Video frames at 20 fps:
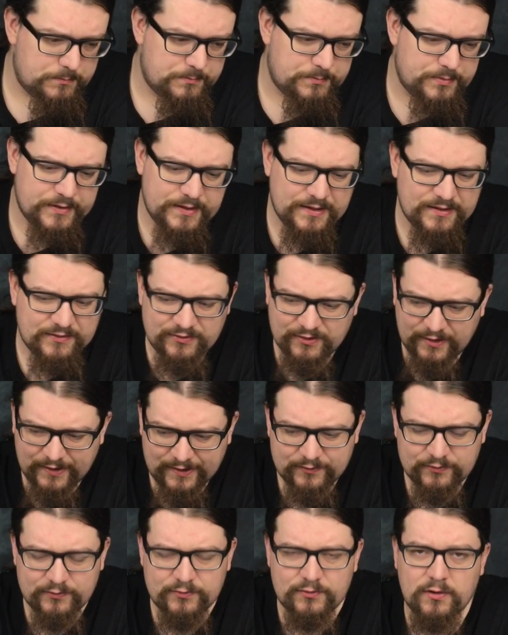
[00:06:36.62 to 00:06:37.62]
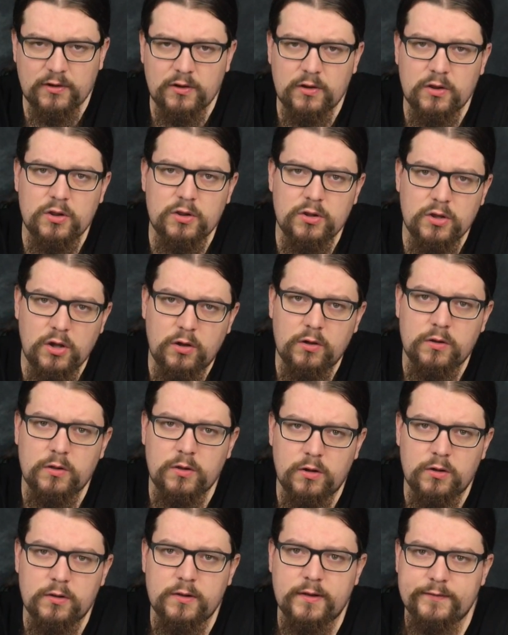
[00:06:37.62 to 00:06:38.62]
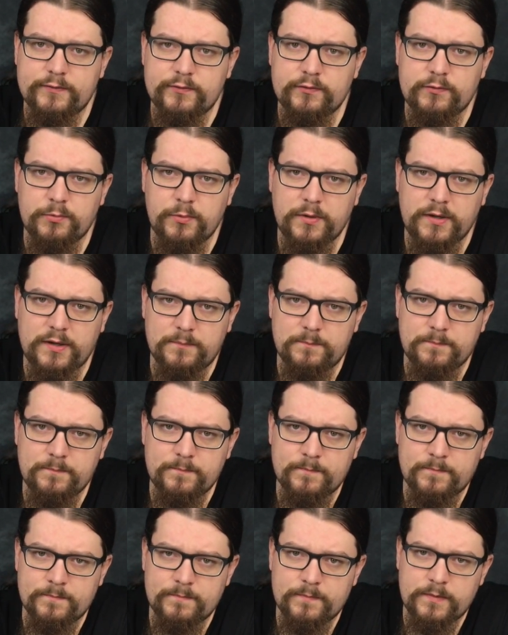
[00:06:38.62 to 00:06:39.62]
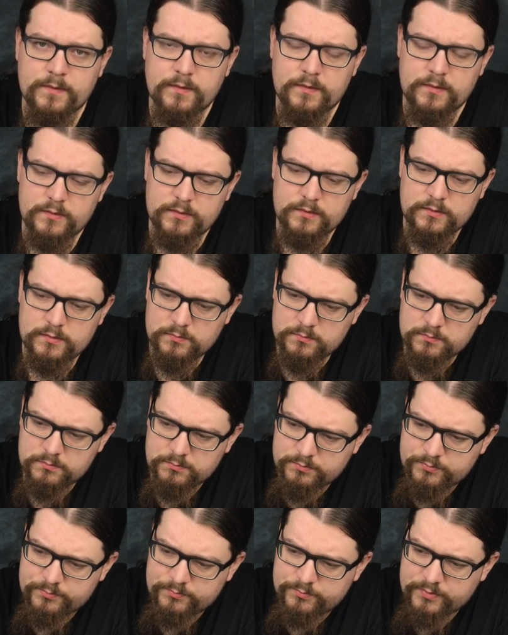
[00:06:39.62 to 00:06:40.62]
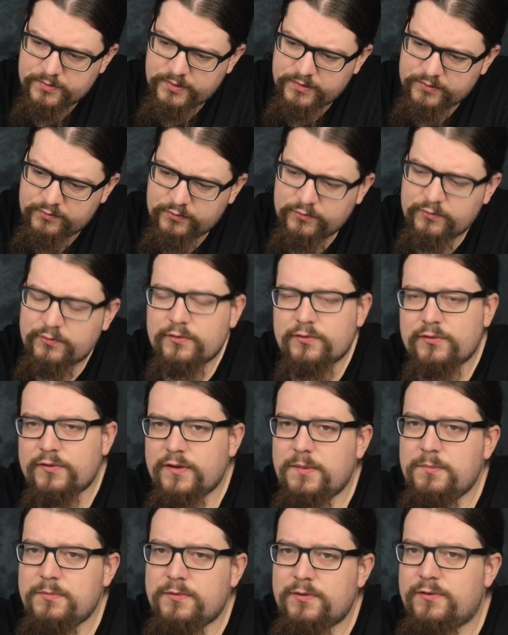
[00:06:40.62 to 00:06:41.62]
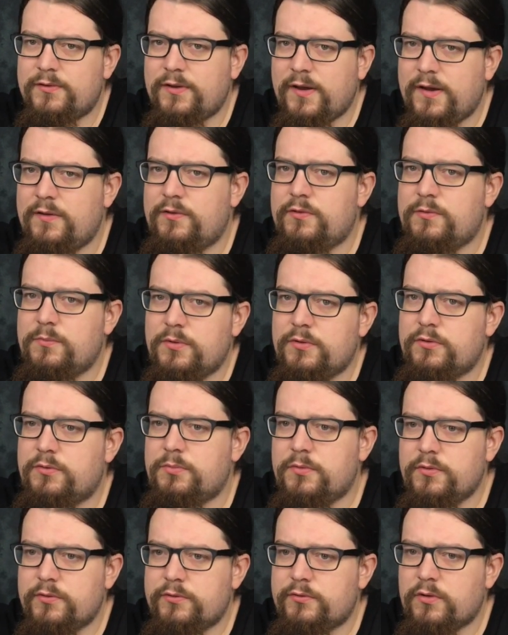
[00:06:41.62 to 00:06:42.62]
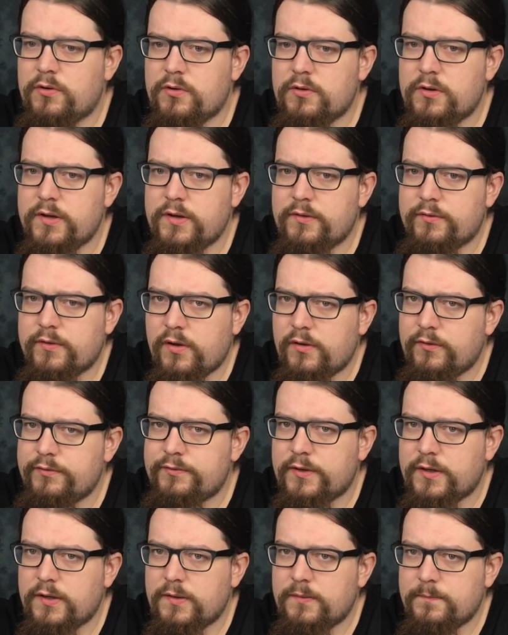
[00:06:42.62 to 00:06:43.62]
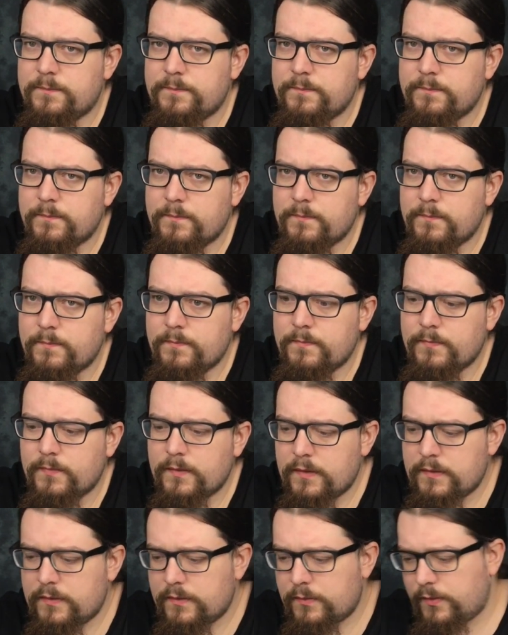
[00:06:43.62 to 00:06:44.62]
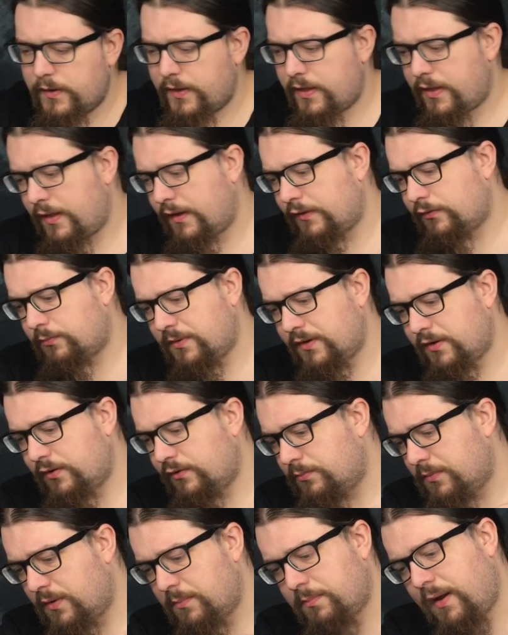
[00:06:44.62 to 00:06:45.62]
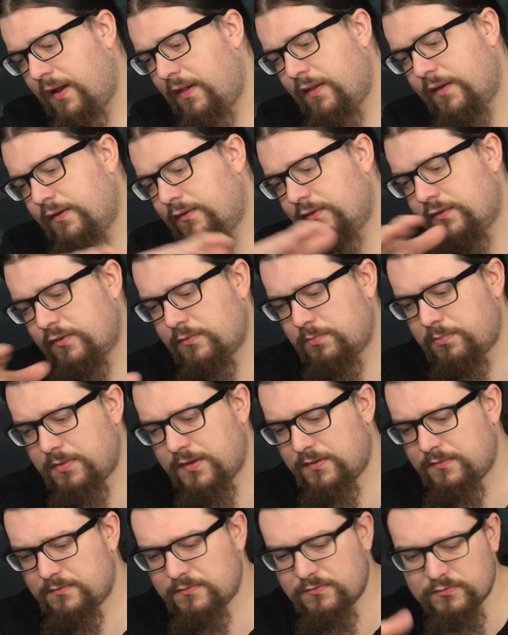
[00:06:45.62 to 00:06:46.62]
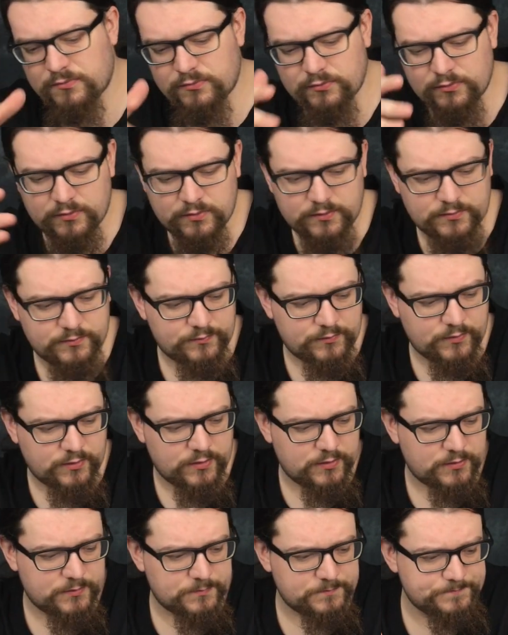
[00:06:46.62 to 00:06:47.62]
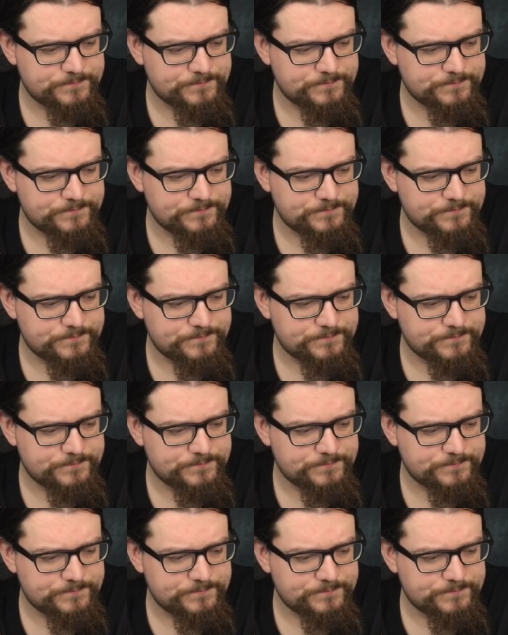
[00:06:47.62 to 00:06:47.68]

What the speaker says: but it tastes a lot less sweet. But it doesn't seem to taste much more strongly of coffee. Whether that's because my palate has been sort of